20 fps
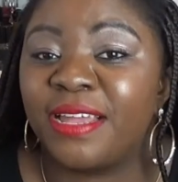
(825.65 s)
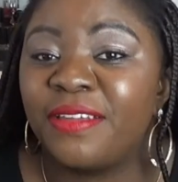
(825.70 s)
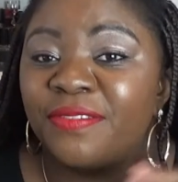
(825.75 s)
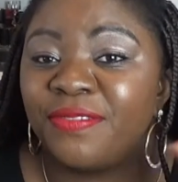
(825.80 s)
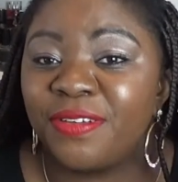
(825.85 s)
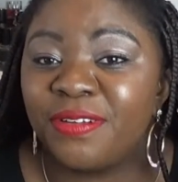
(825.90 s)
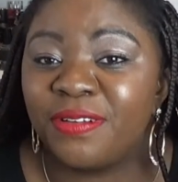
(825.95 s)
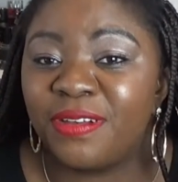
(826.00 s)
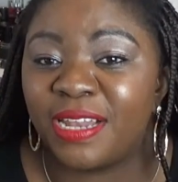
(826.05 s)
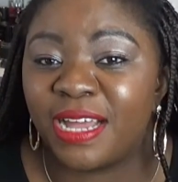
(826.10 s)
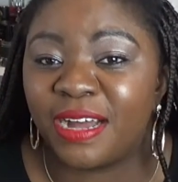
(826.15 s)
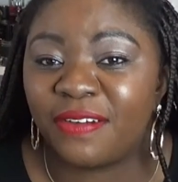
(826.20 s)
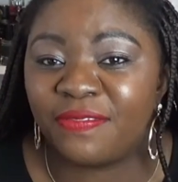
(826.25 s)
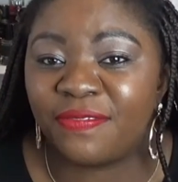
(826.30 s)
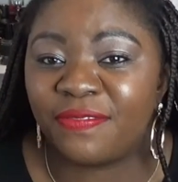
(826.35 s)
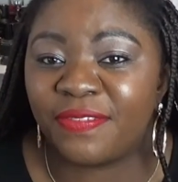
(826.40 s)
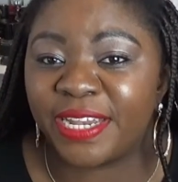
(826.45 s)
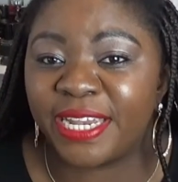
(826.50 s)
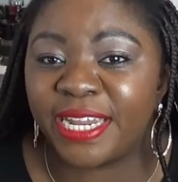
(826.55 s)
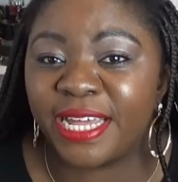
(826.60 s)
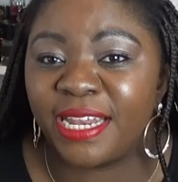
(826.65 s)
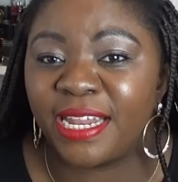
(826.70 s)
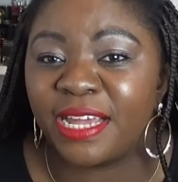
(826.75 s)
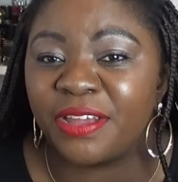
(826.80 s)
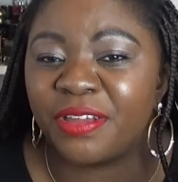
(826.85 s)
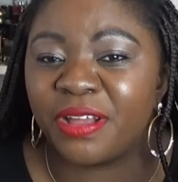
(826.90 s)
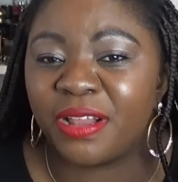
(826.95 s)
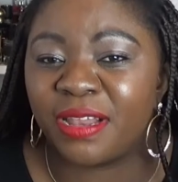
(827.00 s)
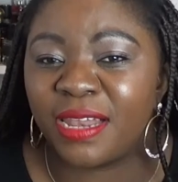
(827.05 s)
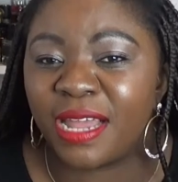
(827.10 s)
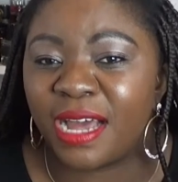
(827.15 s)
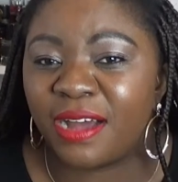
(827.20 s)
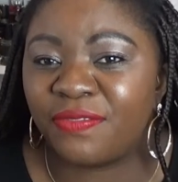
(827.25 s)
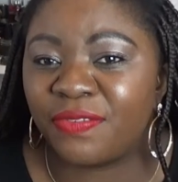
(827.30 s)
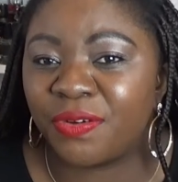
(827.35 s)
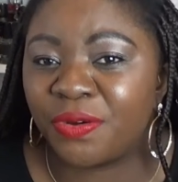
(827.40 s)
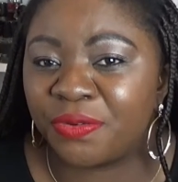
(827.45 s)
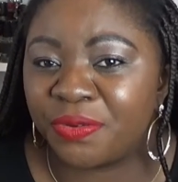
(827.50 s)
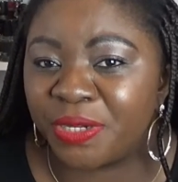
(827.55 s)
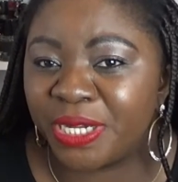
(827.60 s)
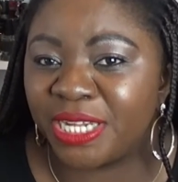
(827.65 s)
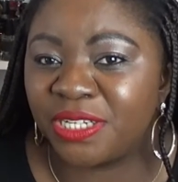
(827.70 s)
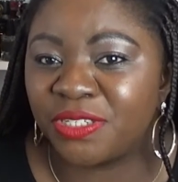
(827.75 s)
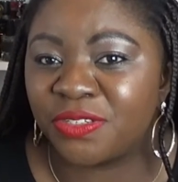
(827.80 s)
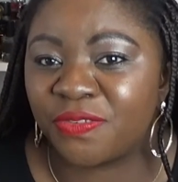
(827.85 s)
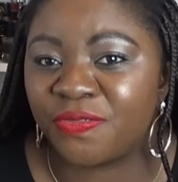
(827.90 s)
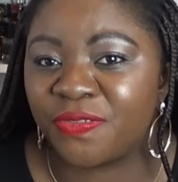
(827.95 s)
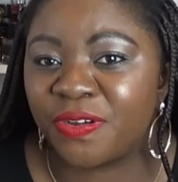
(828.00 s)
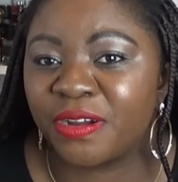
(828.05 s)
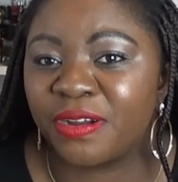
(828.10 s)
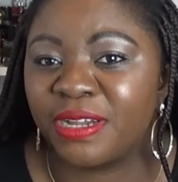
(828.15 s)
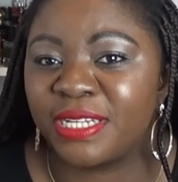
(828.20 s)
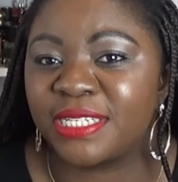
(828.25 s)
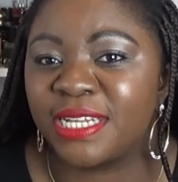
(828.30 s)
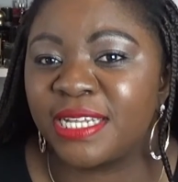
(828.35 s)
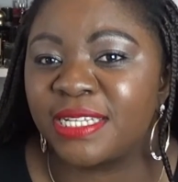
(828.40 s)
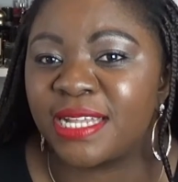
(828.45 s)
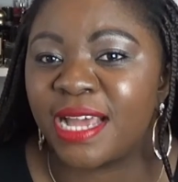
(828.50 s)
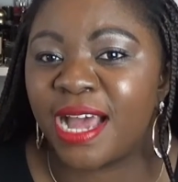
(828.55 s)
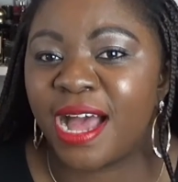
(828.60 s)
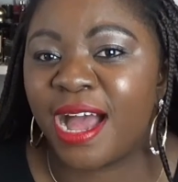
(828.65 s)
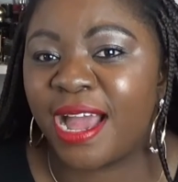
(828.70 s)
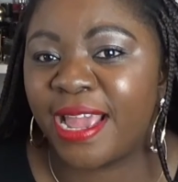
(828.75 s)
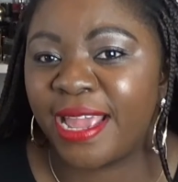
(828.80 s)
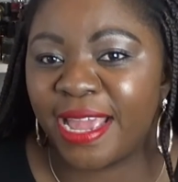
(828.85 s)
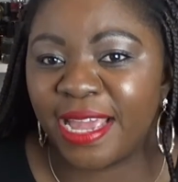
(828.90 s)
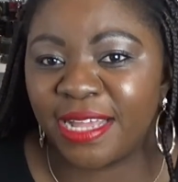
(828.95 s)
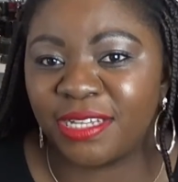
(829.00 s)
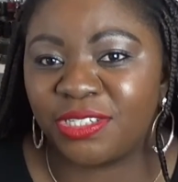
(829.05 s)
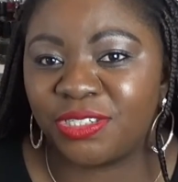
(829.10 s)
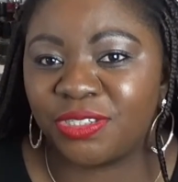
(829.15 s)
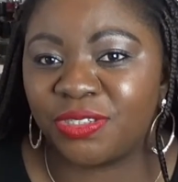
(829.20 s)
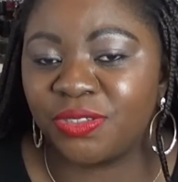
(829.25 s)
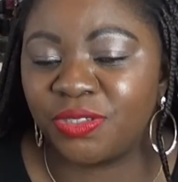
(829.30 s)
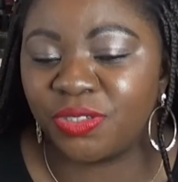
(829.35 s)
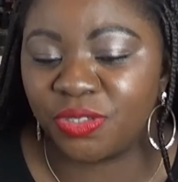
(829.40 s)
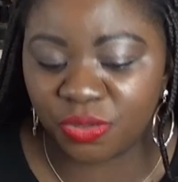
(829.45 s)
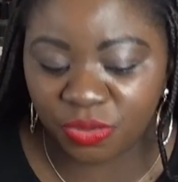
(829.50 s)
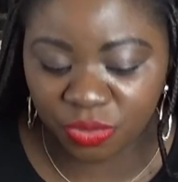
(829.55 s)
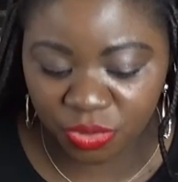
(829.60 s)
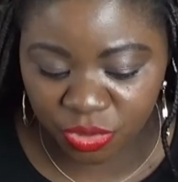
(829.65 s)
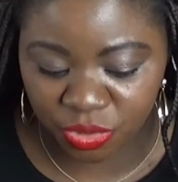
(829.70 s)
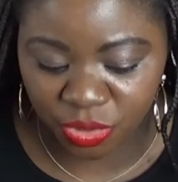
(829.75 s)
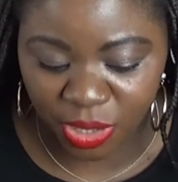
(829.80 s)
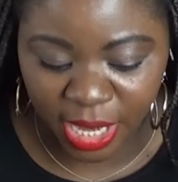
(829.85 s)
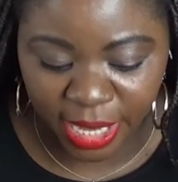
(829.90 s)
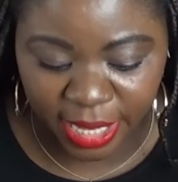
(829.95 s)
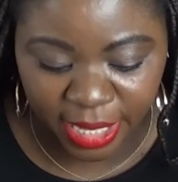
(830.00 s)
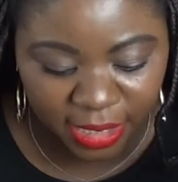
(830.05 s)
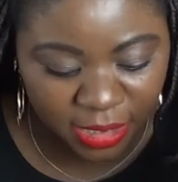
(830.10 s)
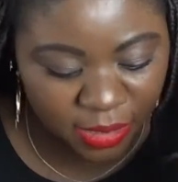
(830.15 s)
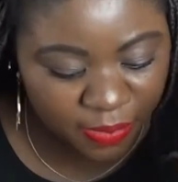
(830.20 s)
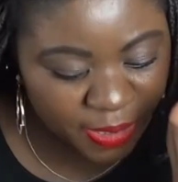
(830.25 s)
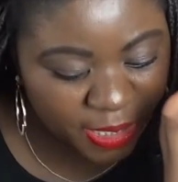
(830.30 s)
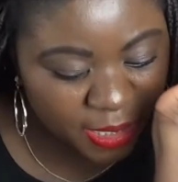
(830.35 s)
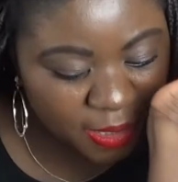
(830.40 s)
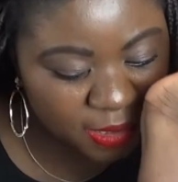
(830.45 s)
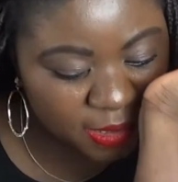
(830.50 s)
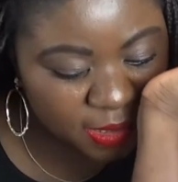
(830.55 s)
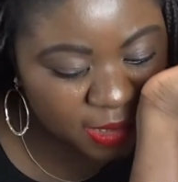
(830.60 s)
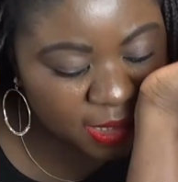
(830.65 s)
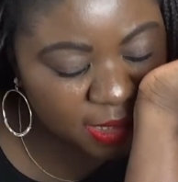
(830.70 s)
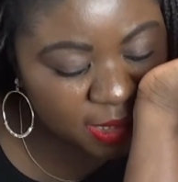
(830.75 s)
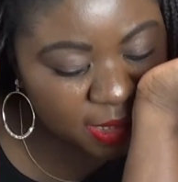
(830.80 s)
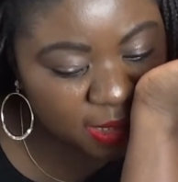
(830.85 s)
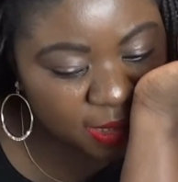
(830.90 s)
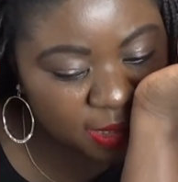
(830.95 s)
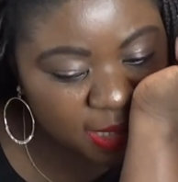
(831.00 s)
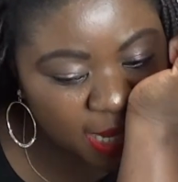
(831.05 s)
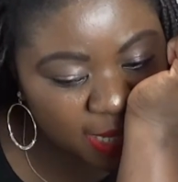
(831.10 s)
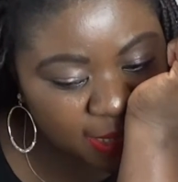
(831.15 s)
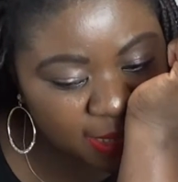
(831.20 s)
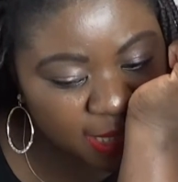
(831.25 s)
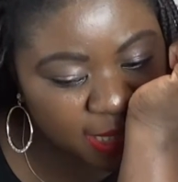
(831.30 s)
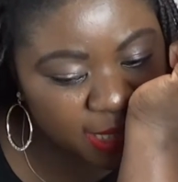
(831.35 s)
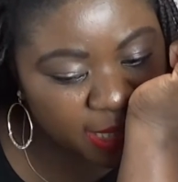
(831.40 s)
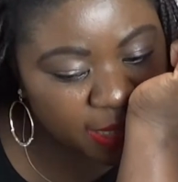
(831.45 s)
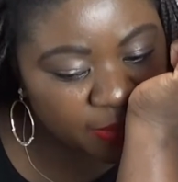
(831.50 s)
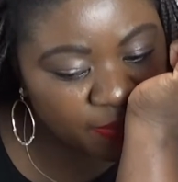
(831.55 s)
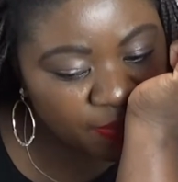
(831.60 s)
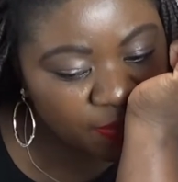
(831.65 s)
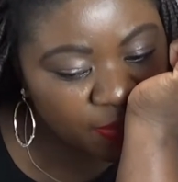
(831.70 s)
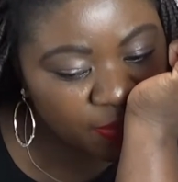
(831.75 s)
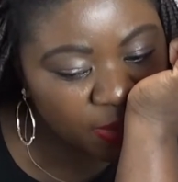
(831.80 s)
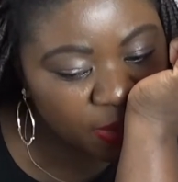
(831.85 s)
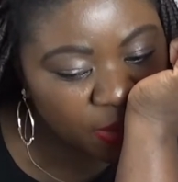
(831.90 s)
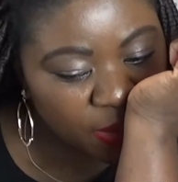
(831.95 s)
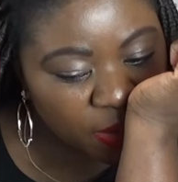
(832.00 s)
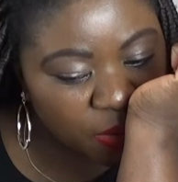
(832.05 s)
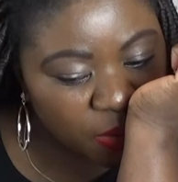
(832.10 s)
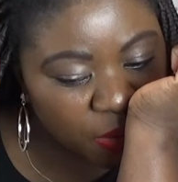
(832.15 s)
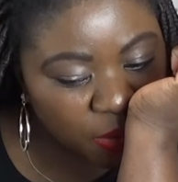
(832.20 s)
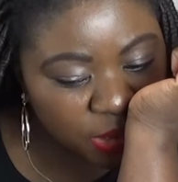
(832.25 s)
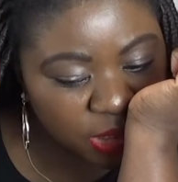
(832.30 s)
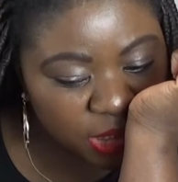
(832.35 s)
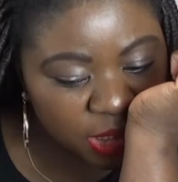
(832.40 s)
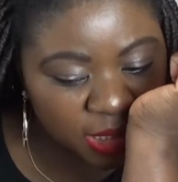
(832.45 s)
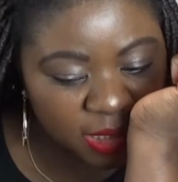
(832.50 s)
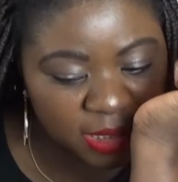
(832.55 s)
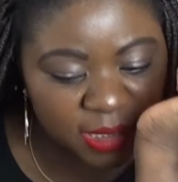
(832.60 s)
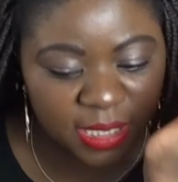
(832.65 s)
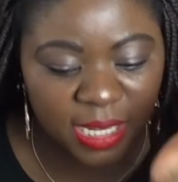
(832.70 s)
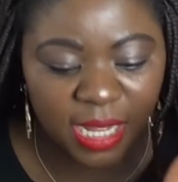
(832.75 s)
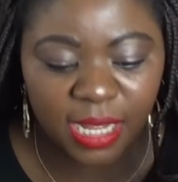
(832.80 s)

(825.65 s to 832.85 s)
If you love vanilla, you love oriental fragrances, I urge you to try it, because this is utterly gorgeous.